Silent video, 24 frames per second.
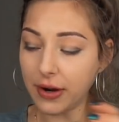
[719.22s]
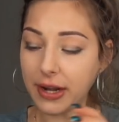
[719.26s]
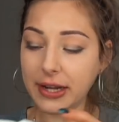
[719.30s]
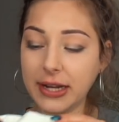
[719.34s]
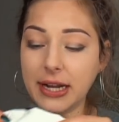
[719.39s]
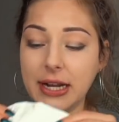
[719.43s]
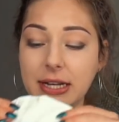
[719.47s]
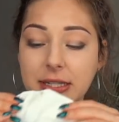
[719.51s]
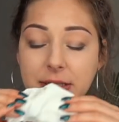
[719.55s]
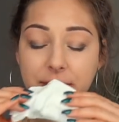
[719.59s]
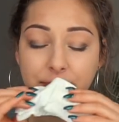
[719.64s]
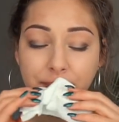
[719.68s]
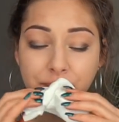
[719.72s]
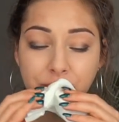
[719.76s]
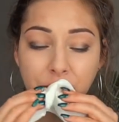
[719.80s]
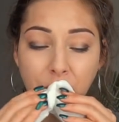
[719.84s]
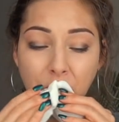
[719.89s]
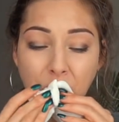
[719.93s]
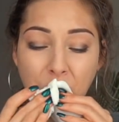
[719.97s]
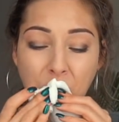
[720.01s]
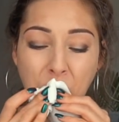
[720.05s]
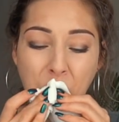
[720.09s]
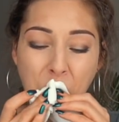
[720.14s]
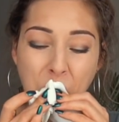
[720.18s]
guys.
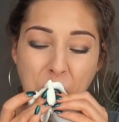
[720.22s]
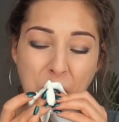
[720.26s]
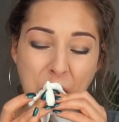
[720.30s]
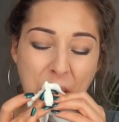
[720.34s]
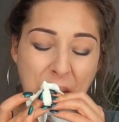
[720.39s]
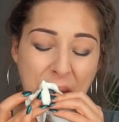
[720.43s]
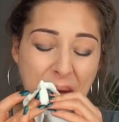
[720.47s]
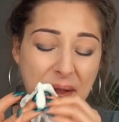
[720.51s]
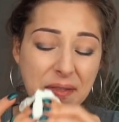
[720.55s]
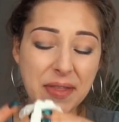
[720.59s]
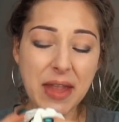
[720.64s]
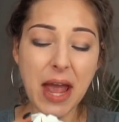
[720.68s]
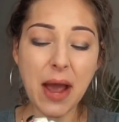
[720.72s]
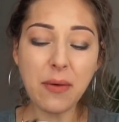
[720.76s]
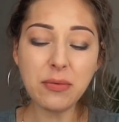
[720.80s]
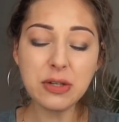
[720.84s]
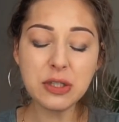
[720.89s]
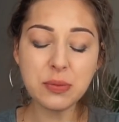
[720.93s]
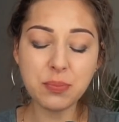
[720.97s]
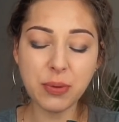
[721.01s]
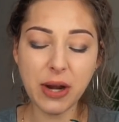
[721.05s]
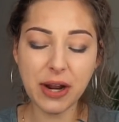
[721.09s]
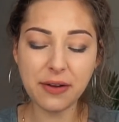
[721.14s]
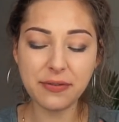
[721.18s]
That
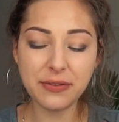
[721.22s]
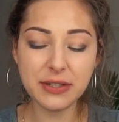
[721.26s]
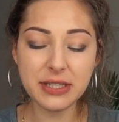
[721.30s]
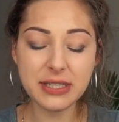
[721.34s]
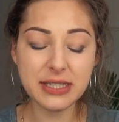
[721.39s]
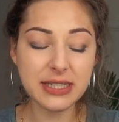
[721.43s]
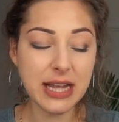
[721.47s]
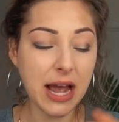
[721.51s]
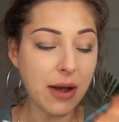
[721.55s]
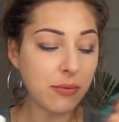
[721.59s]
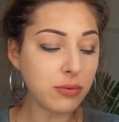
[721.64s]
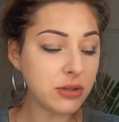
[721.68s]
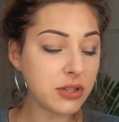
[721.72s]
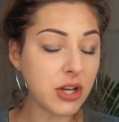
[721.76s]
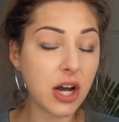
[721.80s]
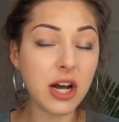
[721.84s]
was breakfast. That was